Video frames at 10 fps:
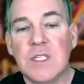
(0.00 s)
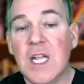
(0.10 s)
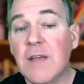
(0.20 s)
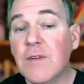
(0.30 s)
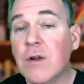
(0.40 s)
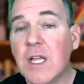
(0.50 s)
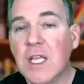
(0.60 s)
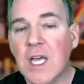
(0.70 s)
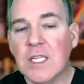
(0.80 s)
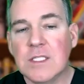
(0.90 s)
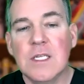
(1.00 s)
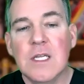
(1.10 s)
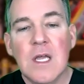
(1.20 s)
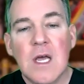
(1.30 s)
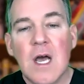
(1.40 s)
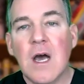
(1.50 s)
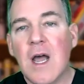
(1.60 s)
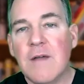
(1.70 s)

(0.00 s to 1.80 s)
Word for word: Today I have a great guest. Uh,